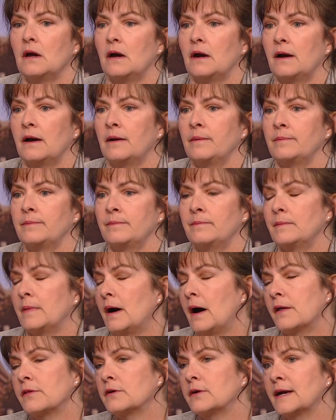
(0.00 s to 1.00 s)
um,
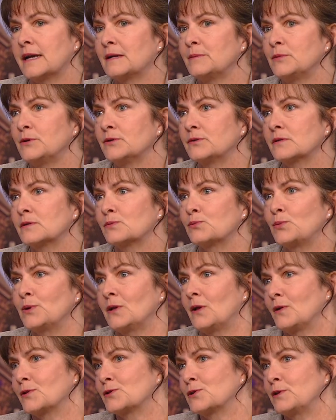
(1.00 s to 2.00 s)
other animals
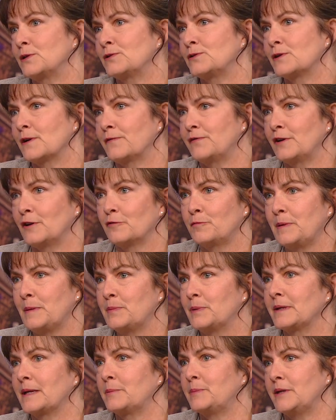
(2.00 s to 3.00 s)
will also lose their fear of
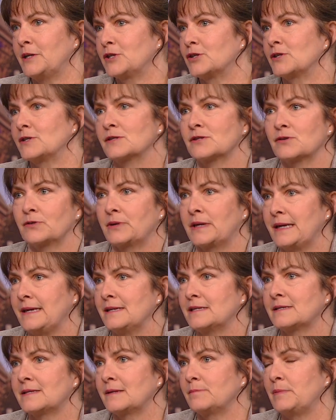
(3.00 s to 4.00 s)
people, like pigeons or
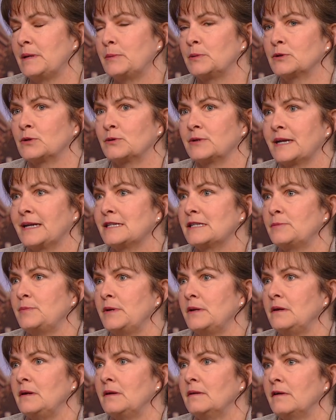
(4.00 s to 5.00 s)
geese. People don't tend to
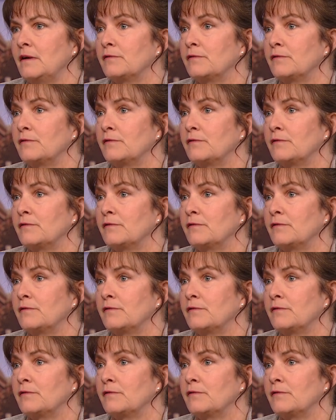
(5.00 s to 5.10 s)
be